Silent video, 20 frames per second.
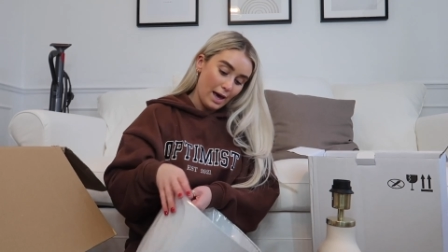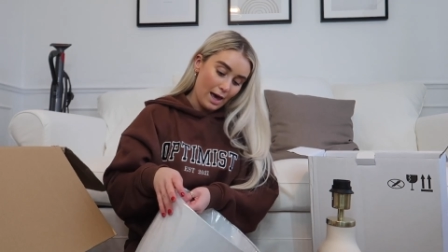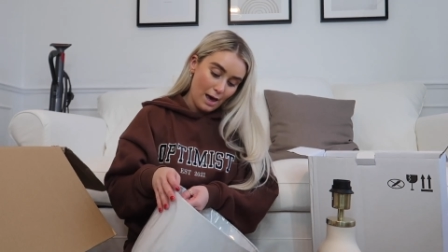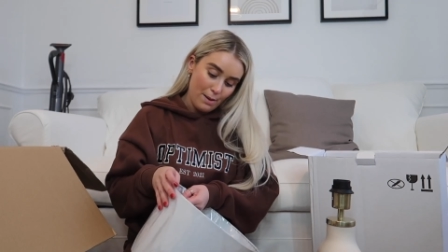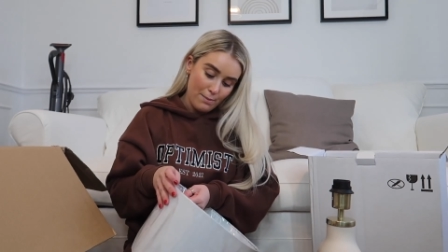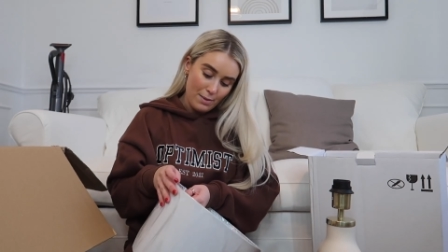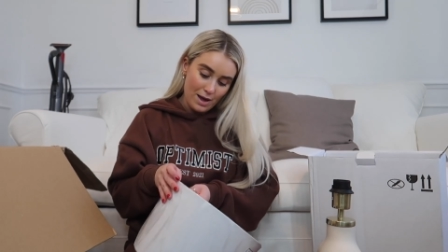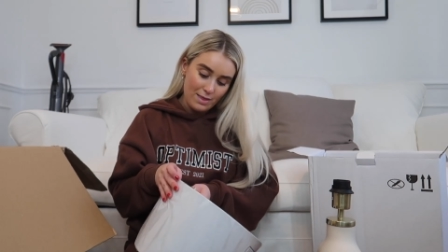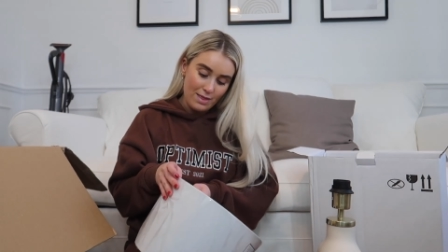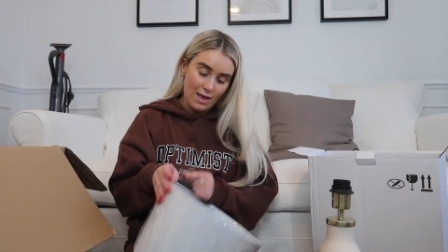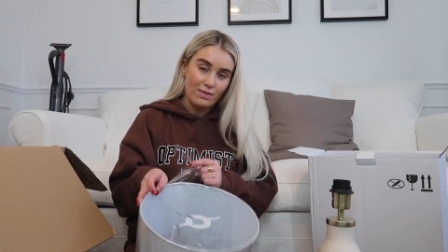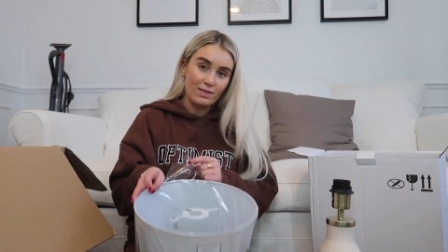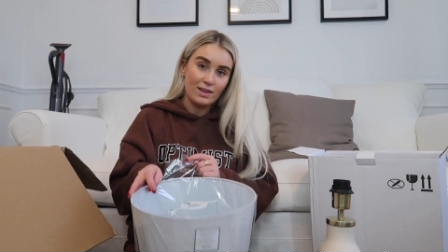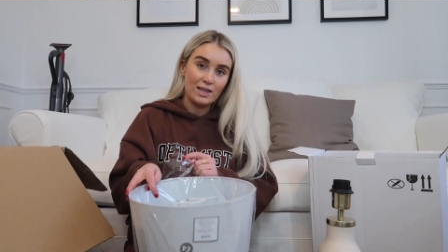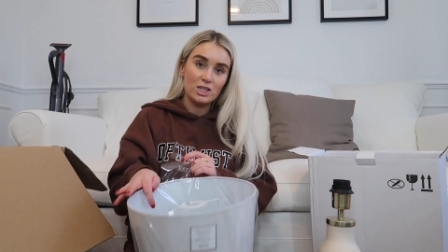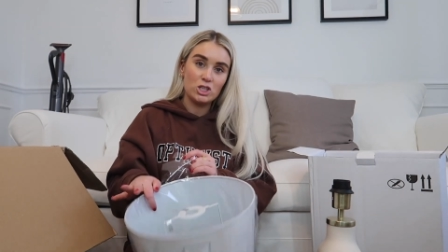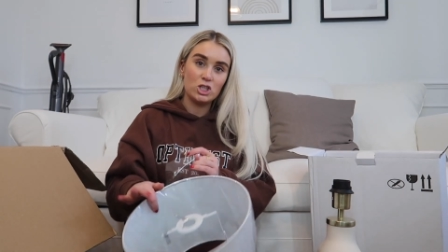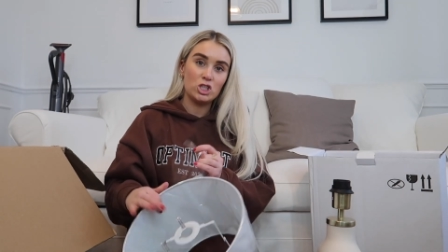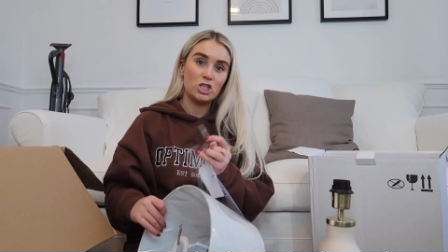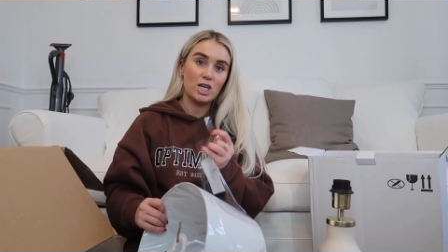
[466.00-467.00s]
Um, and then
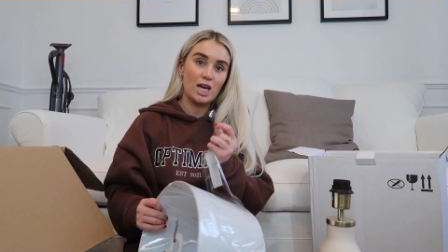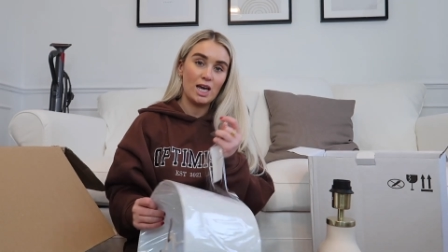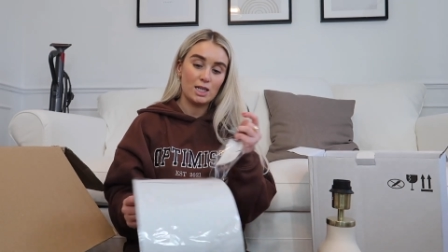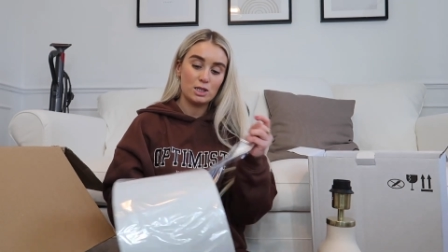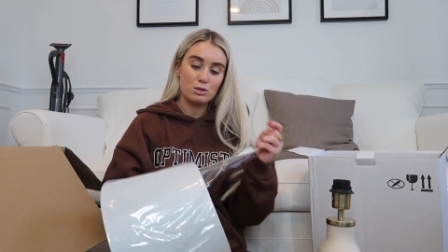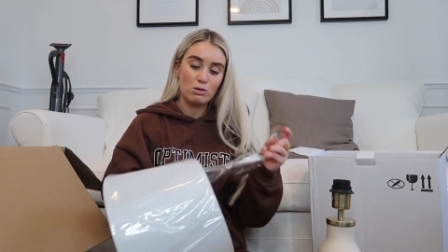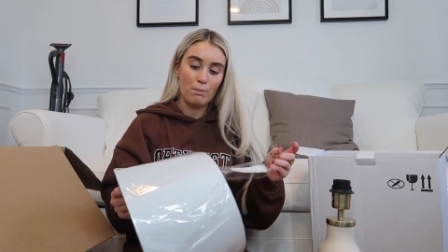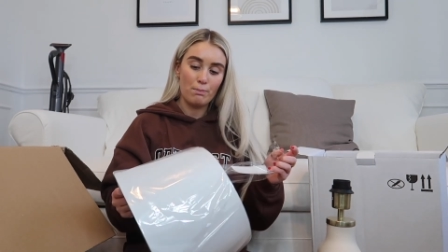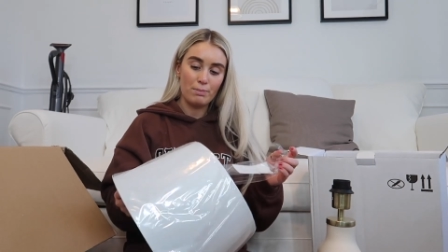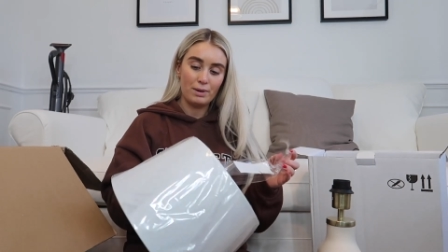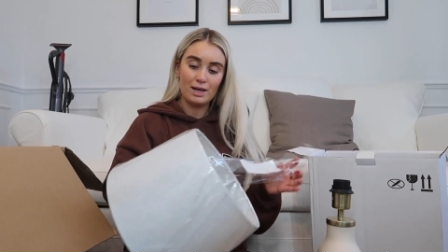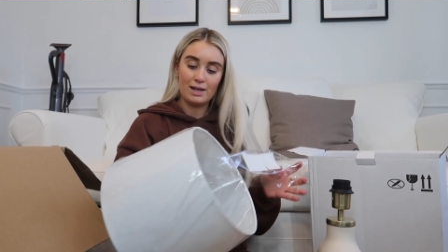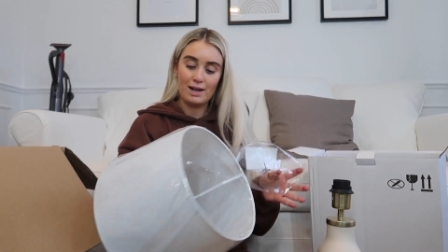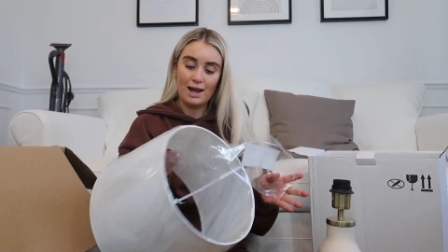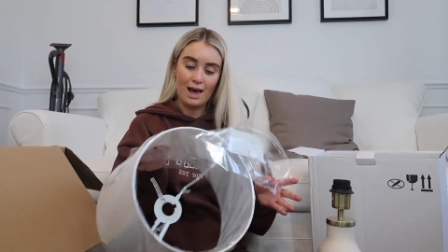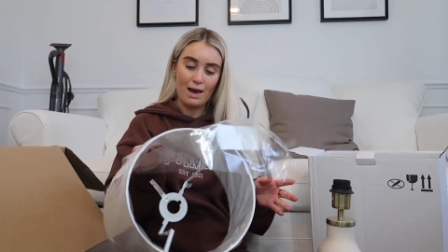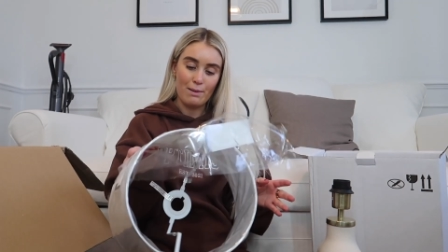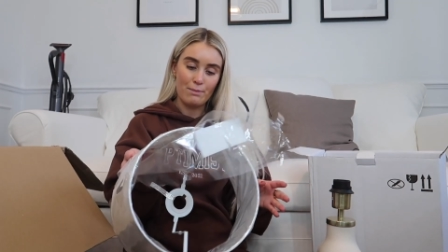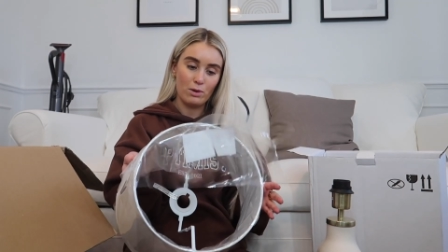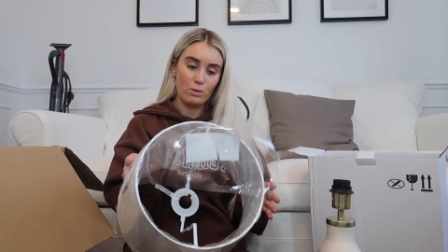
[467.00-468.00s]
these shades from B and
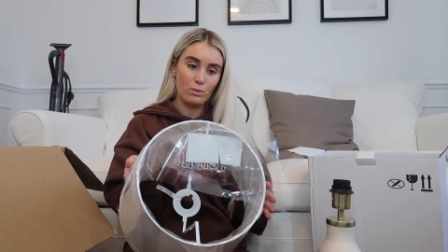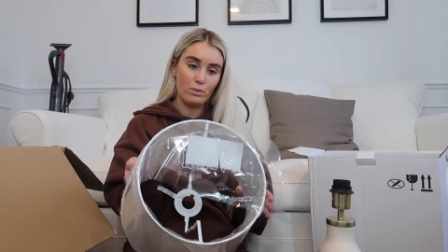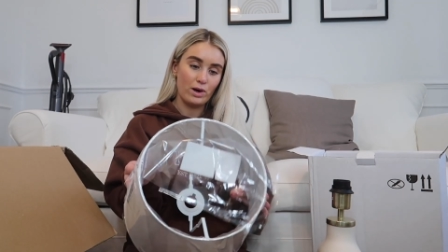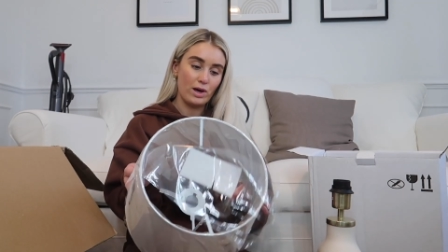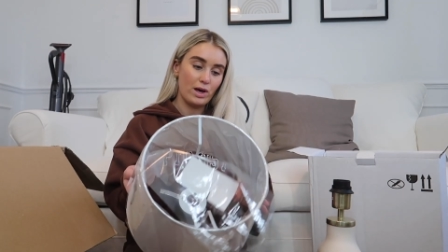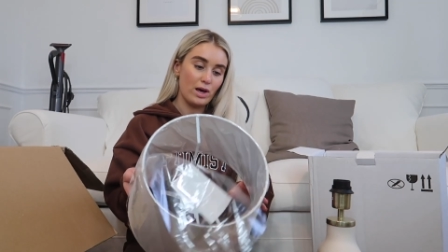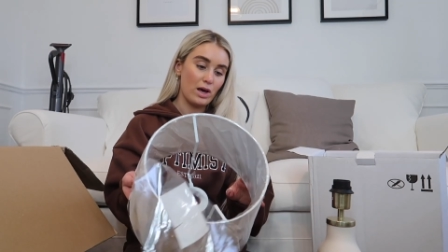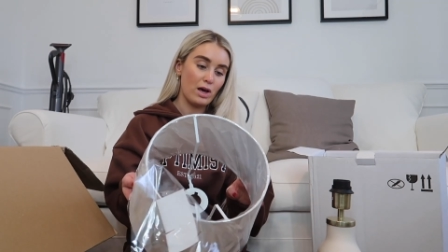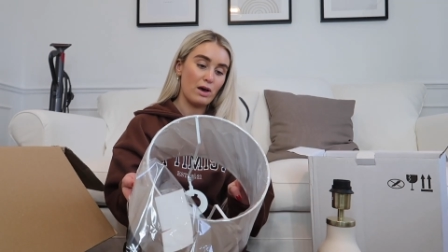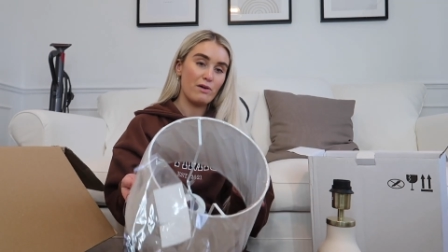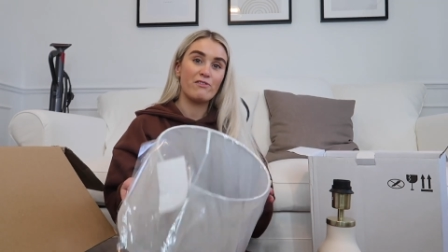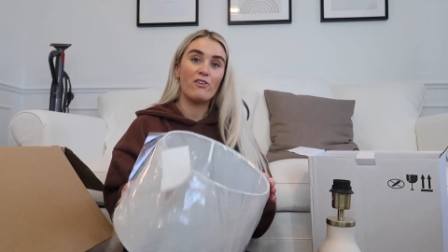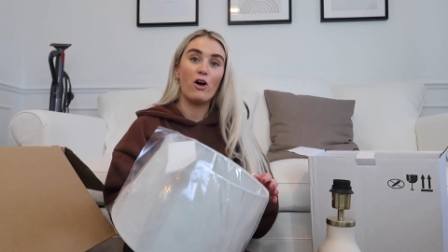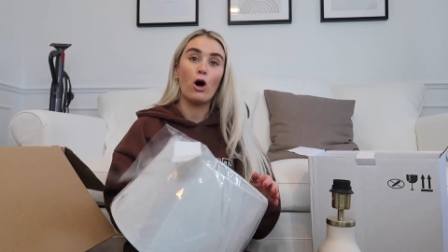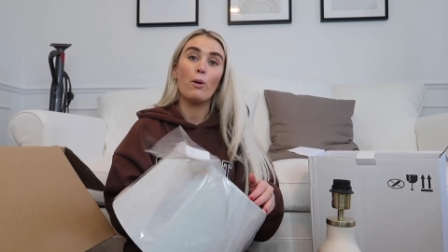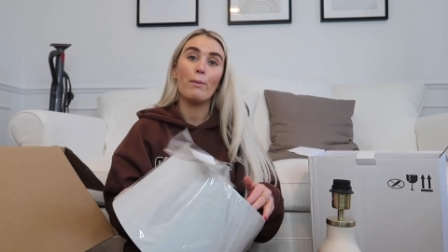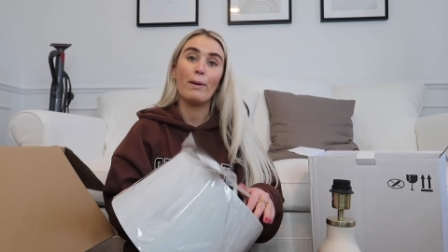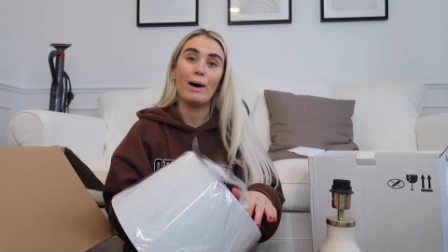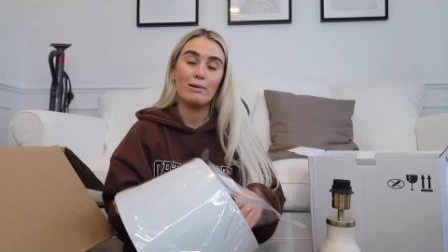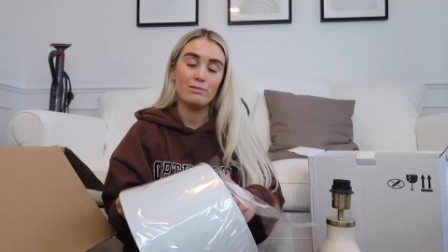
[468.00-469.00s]
M were
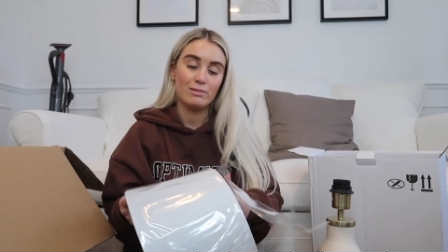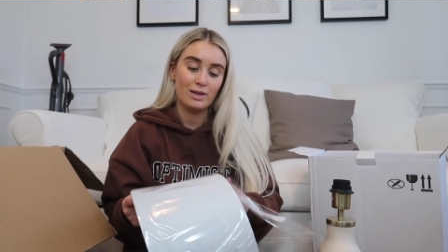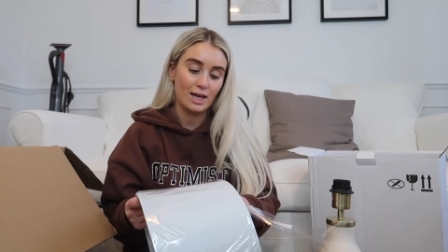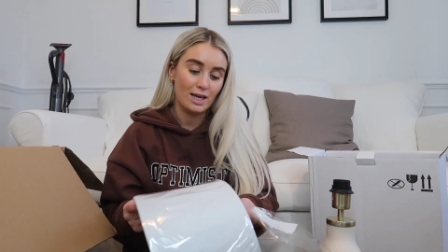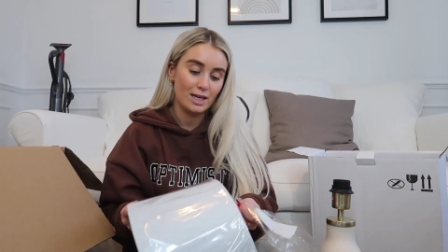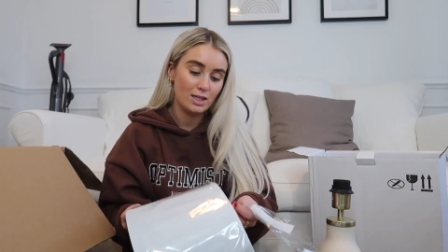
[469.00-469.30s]
four pounds each.